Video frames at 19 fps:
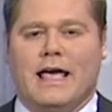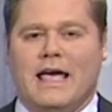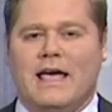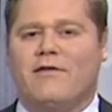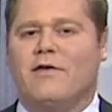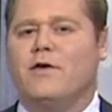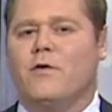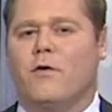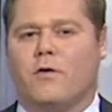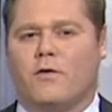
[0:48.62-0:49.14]

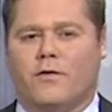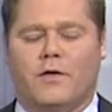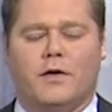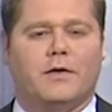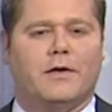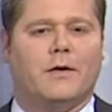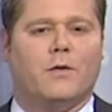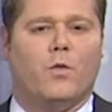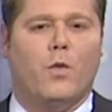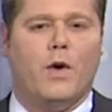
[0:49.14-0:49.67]
even
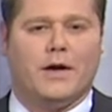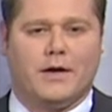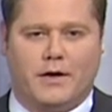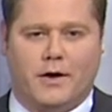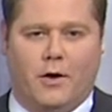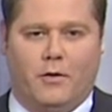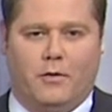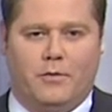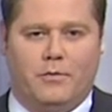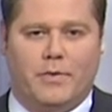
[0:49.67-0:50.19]
Northfield at
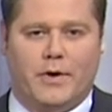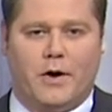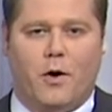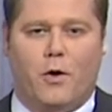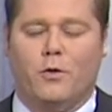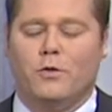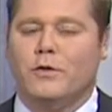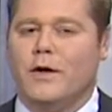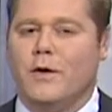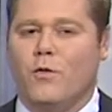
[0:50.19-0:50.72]
Whitko. But
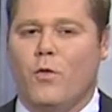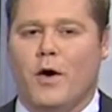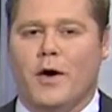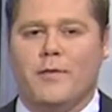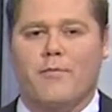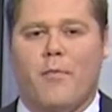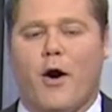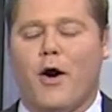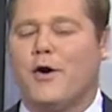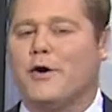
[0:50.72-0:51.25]
only
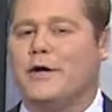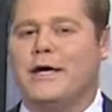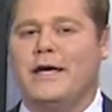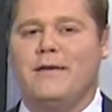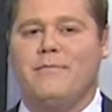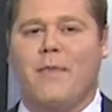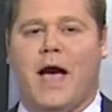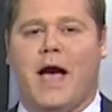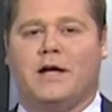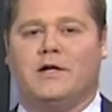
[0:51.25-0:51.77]
one
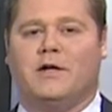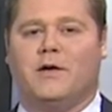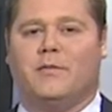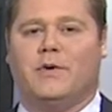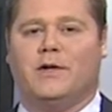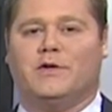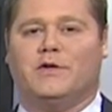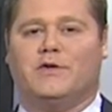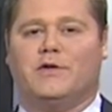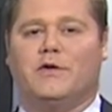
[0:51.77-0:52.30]
marquee matchup
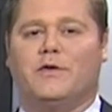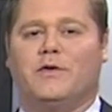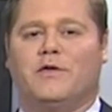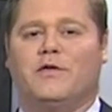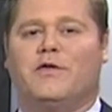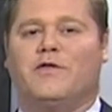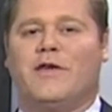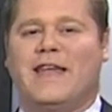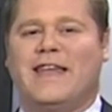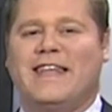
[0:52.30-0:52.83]
pits two
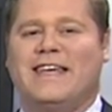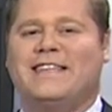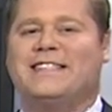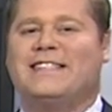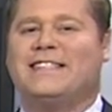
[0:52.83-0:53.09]
defending